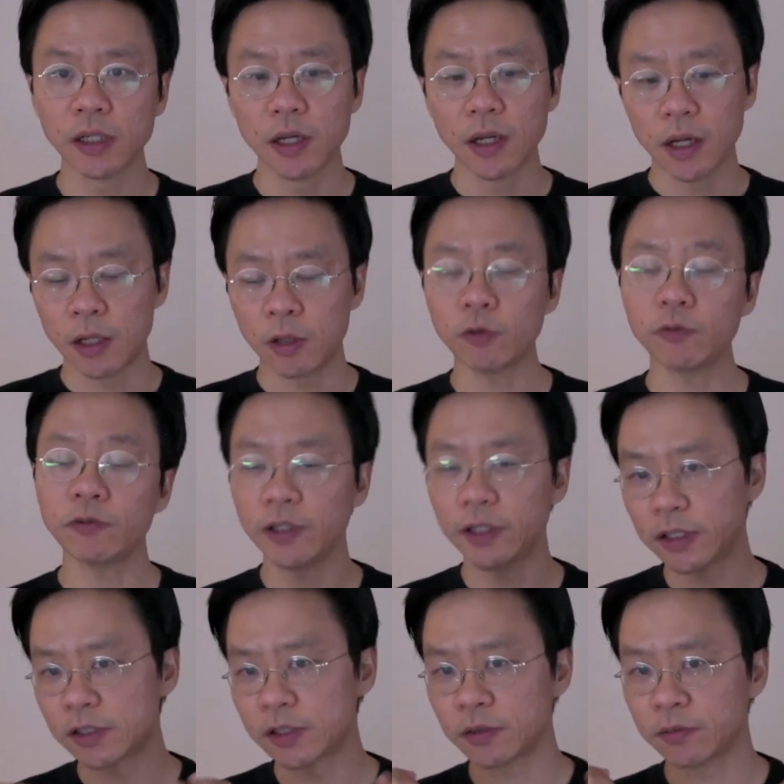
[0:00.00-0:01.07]
and hopefully
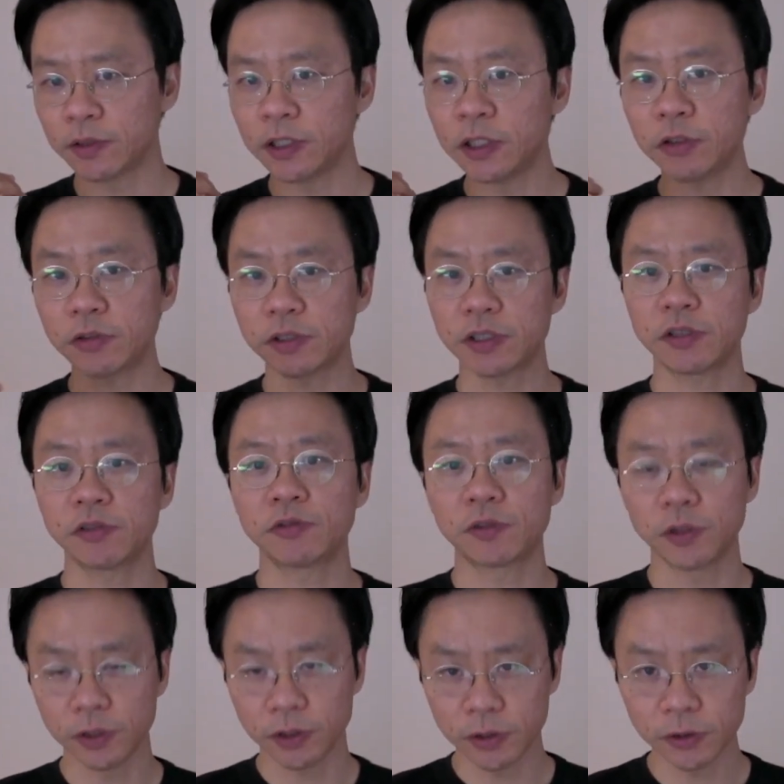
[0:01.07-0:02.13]
that's of interest for
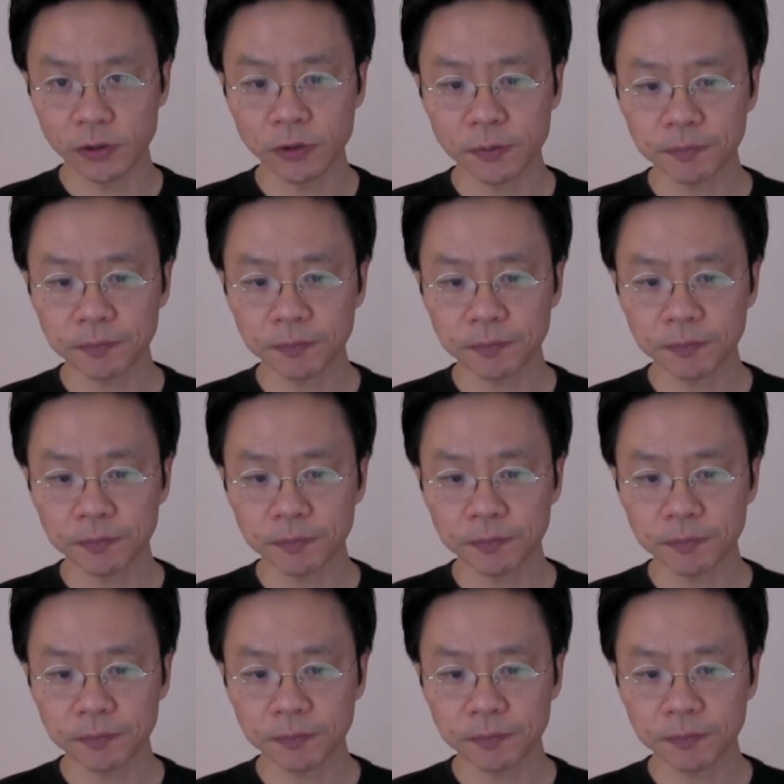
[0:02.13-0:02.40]
you,